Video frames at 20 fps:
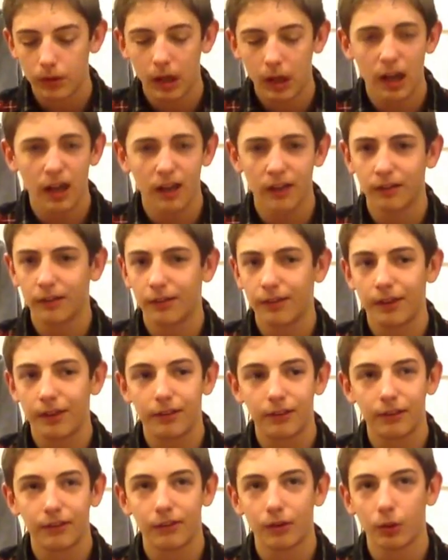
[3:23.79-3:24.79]
And
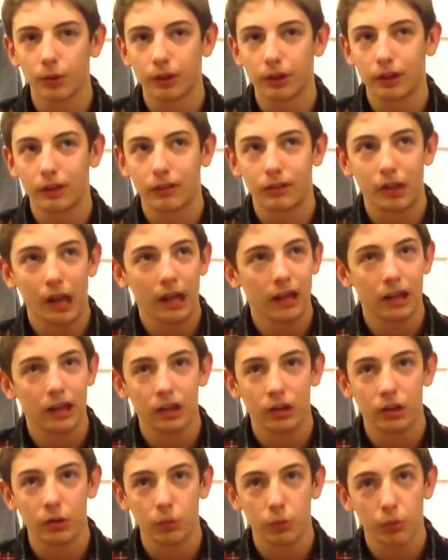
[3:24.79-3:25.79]
this is only
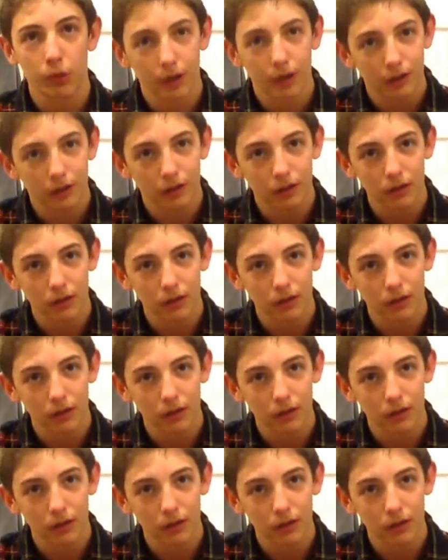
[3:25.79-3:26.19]
taking you, what,